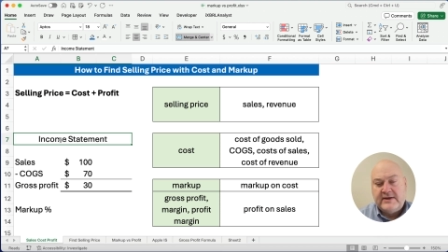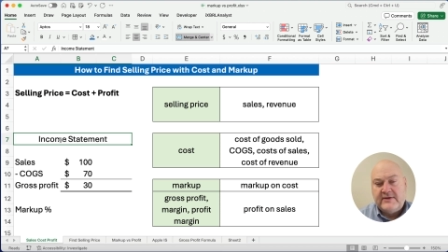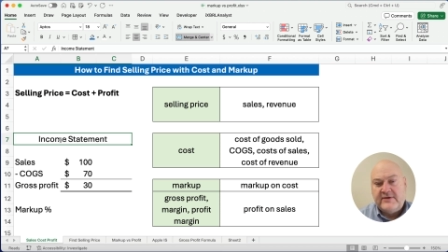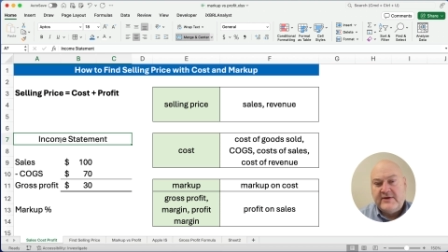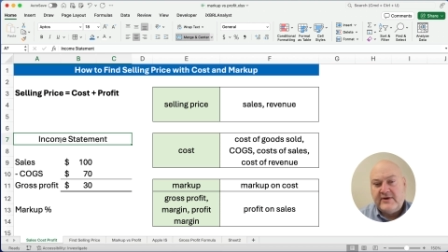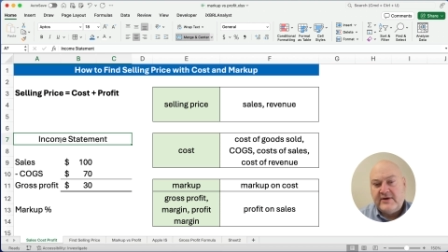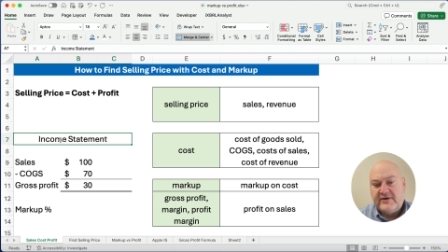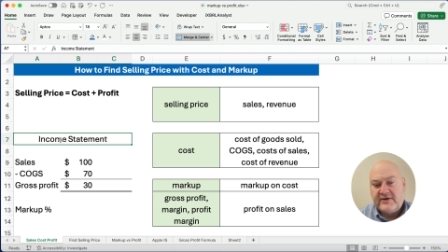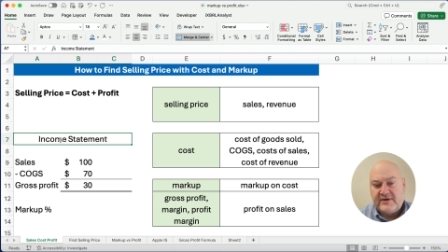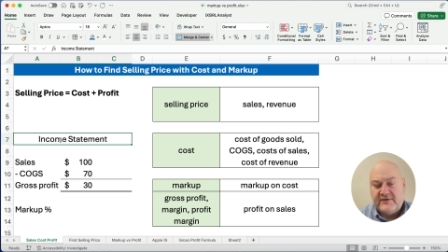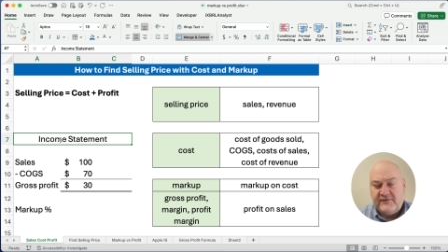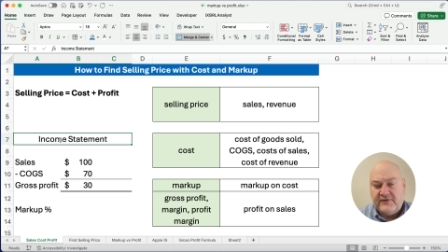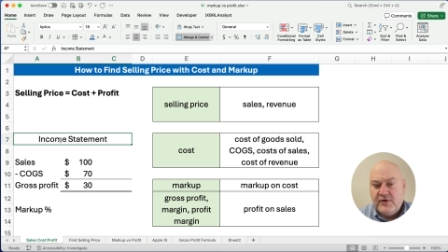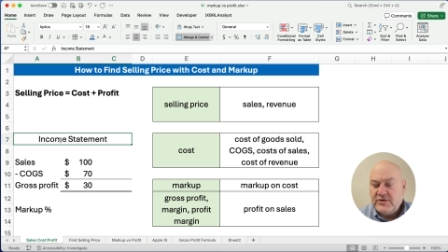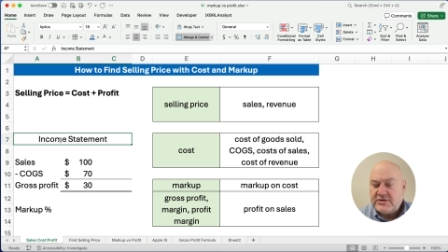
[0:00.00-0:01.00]
there is
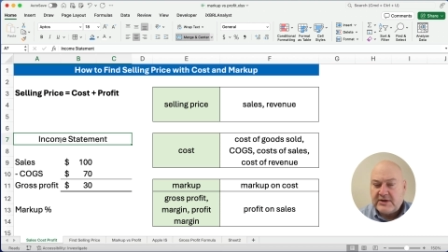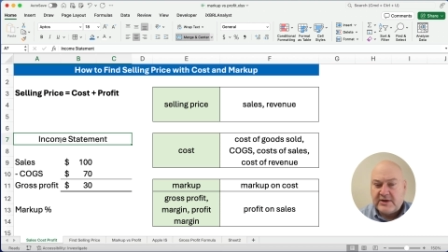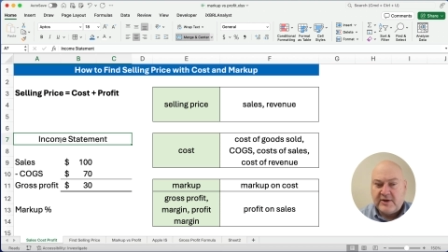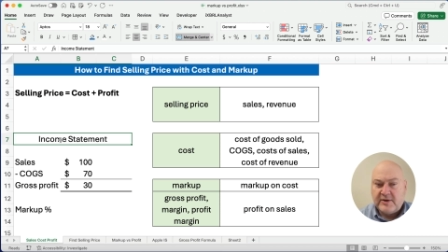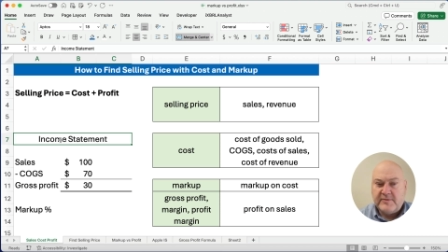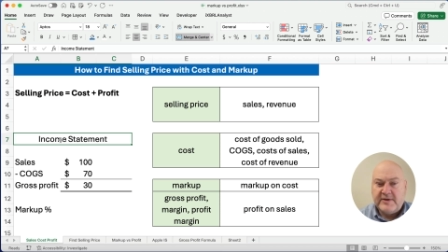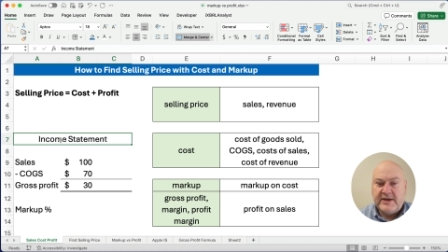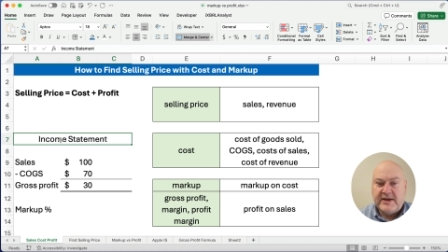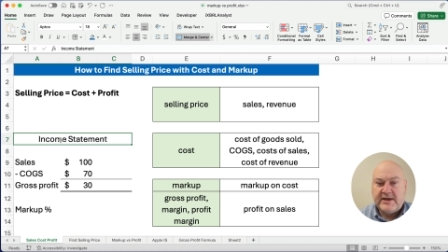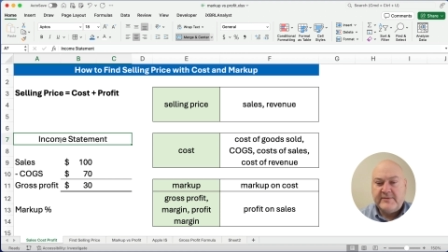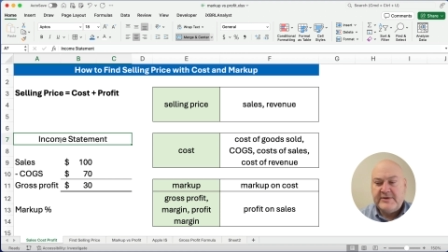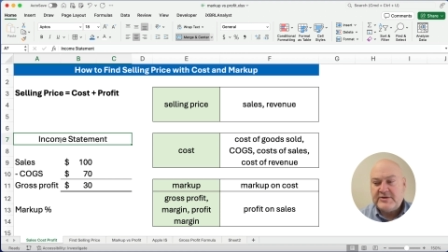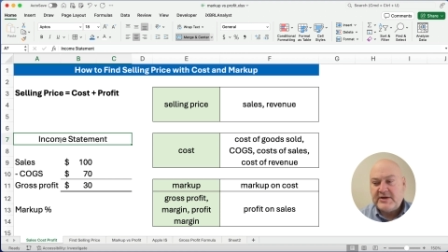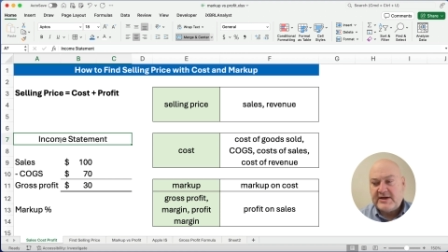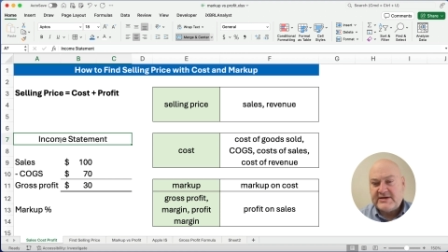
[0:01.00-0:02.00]
confusion a little bit, and let
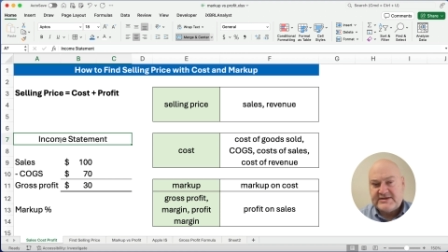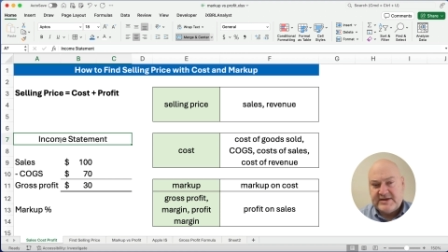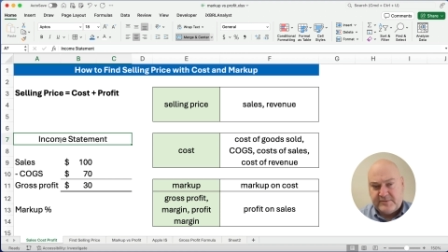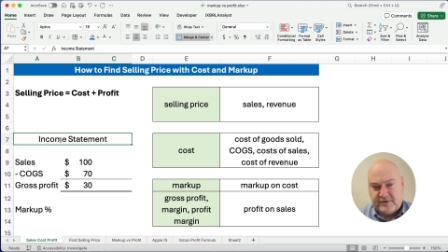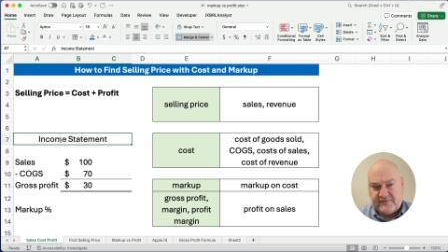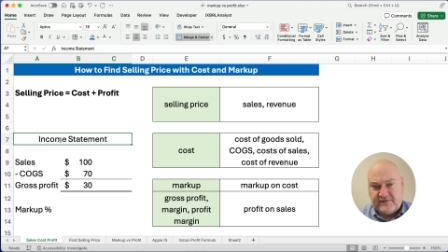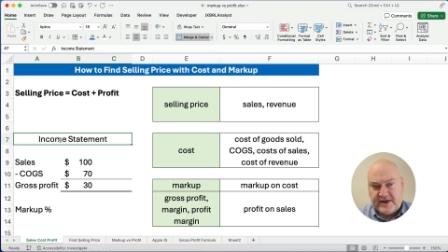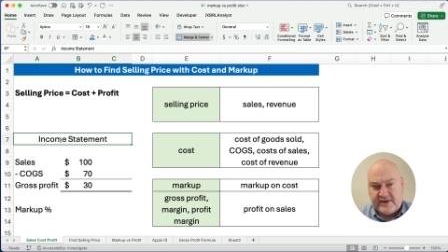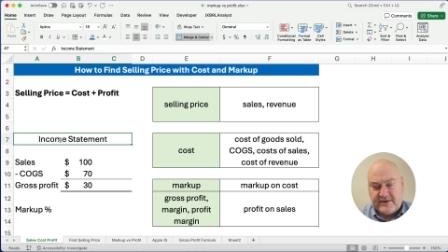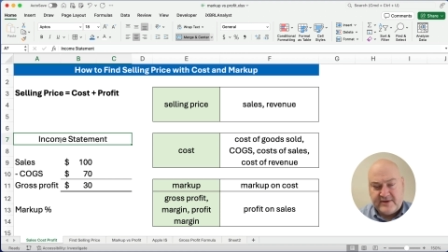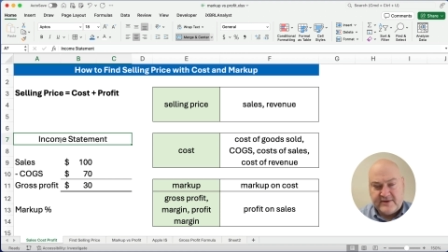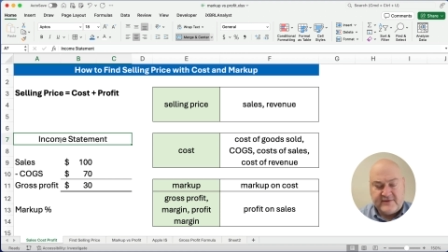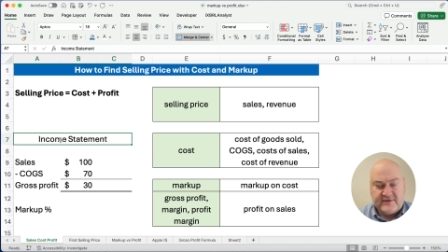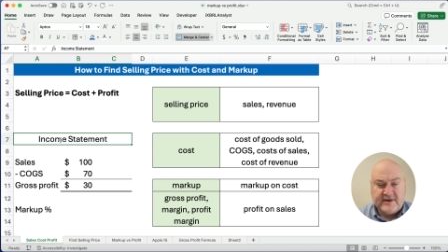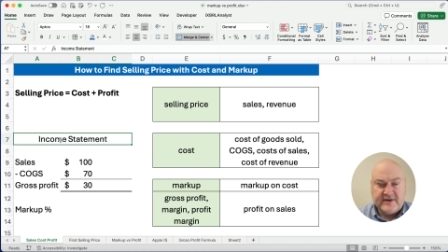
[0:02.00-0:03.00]
me try to simplify
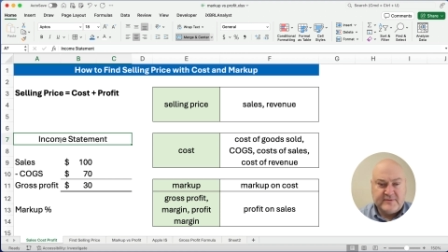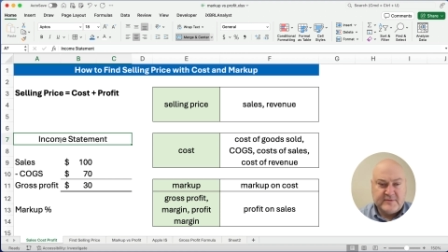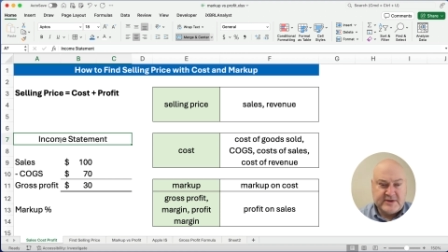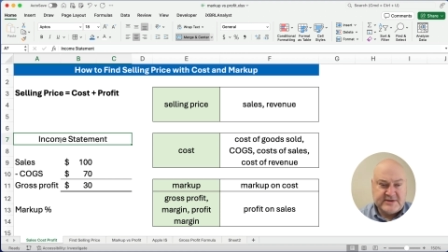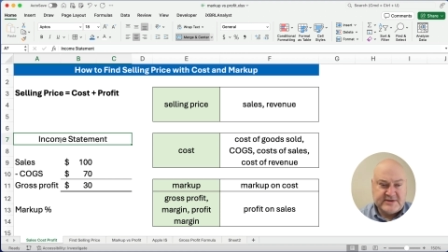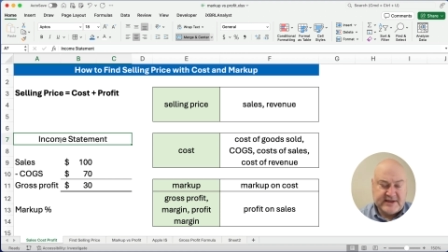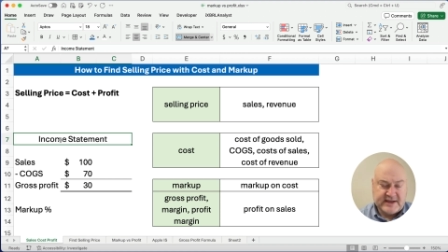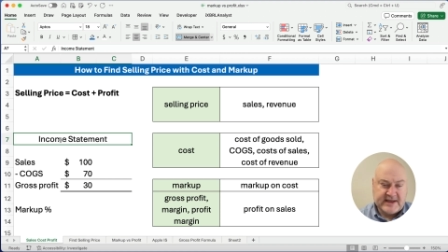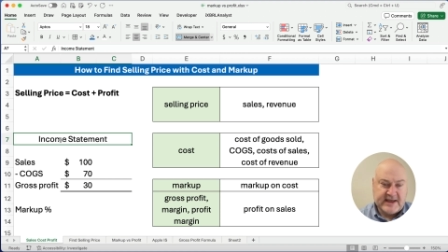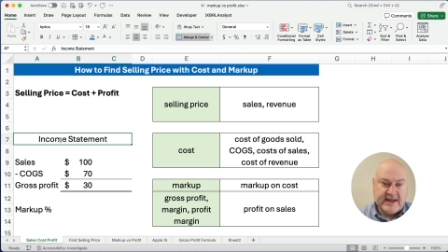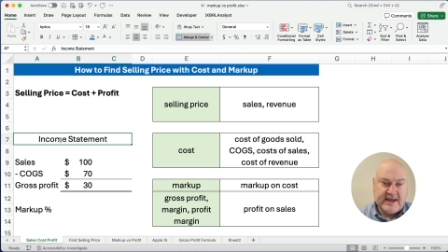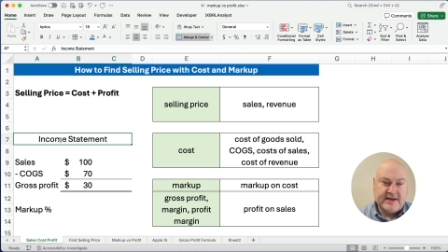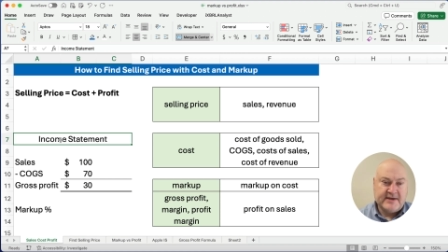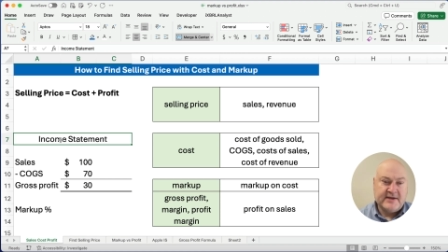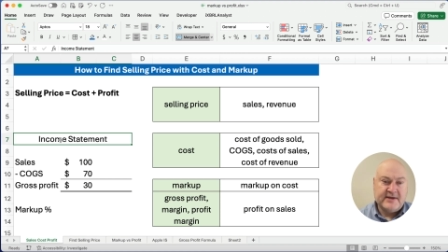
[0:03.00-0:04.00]
this as much as I
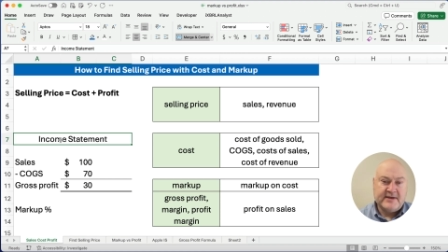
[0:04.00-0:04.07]
can.